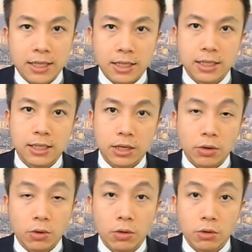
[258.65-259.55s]
are
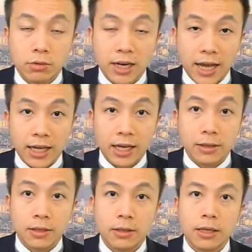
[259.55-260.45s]
still
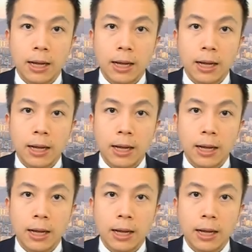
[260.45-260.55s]
lagging